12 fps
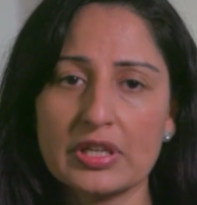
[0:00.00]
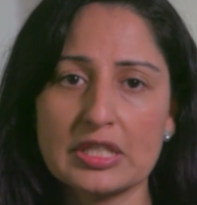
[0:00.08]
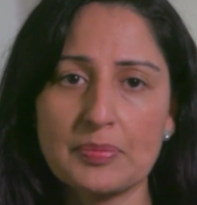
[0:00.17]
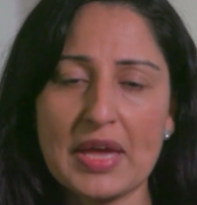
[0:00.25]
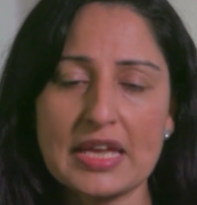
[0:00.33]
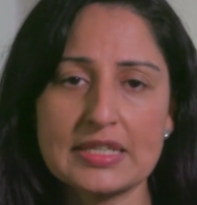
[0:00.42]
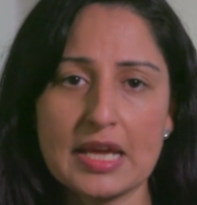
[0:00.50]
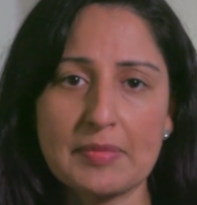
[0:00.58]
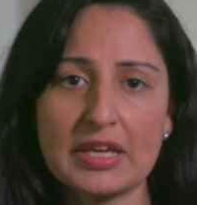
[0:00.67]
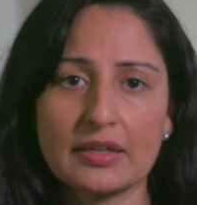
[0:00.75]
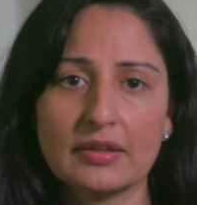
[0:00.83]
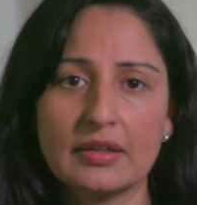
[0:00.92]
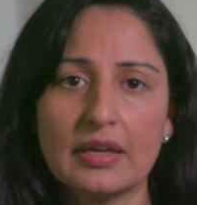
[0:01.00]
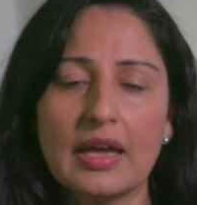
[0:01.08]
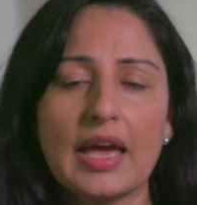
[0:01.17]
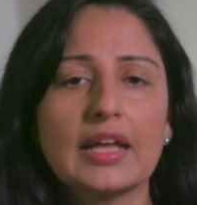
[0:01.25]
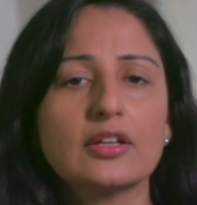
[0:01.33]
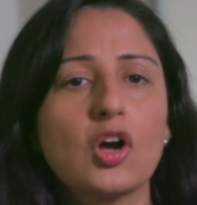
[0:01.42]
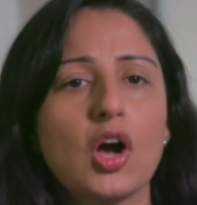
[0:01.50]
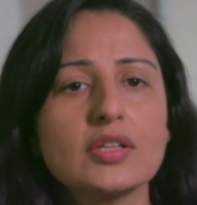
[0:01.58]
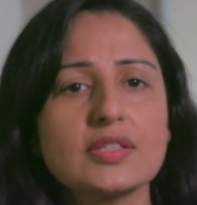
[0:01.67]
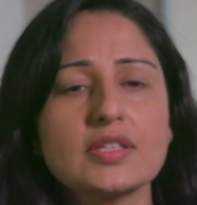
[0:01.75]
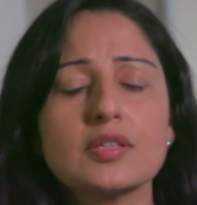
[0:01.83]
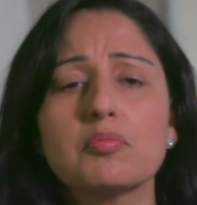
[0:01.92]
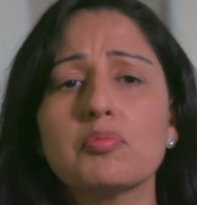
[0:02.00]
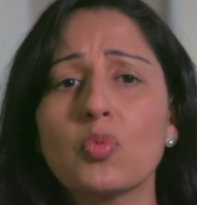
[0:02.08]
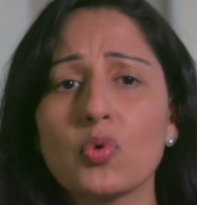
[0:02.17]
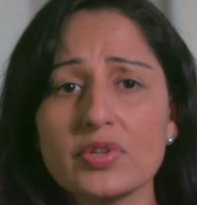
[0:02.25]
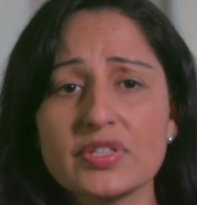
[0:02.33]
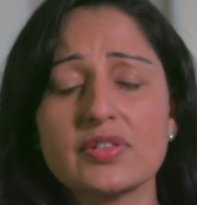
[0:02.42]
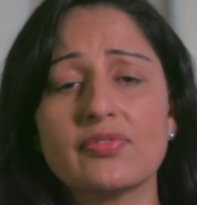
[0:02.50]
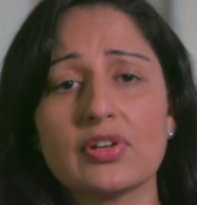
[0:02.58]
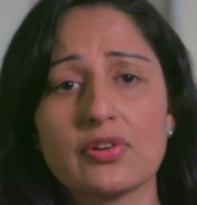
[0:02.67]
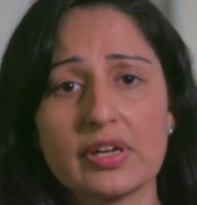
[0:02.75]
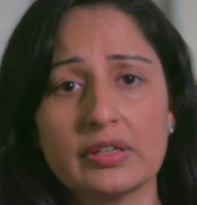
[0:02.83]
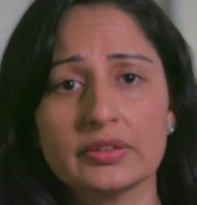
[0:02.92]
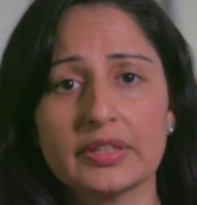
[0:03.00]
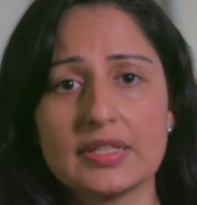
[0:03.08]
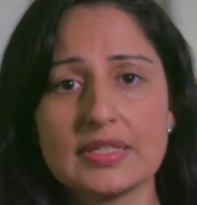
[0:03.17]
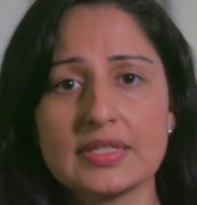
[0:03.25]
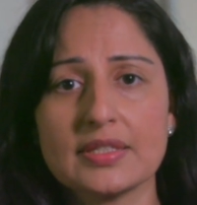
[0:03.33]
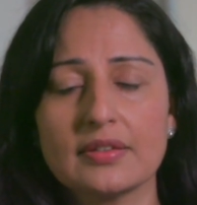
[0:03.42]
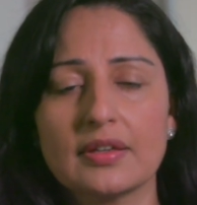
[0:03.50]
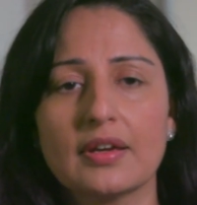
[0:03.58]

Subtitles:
in the pandemic and causes more severe illness.